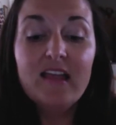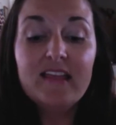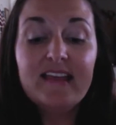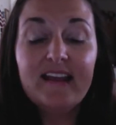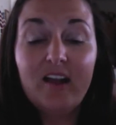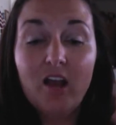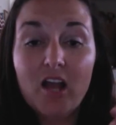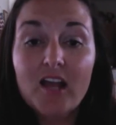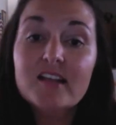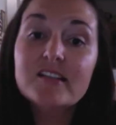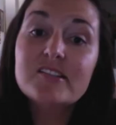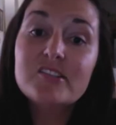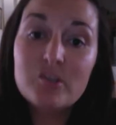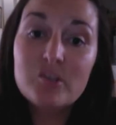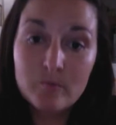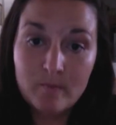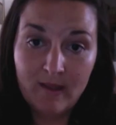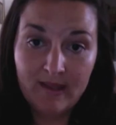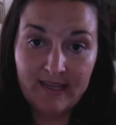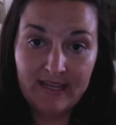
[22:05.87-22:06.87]
it costs you
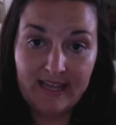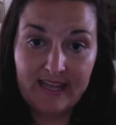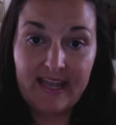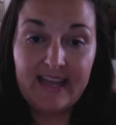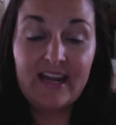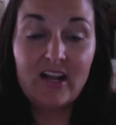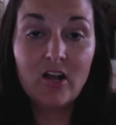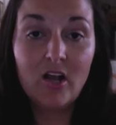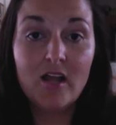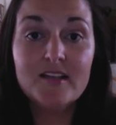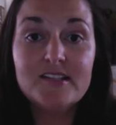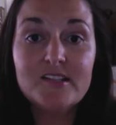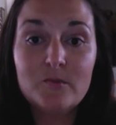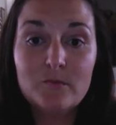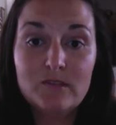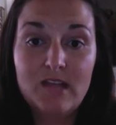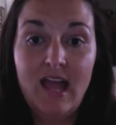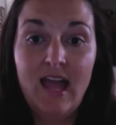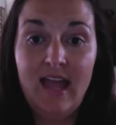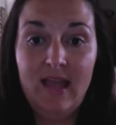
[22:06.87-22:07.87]
money and it costs you
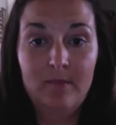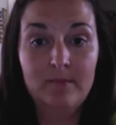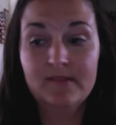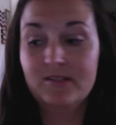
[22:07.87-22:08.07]
time.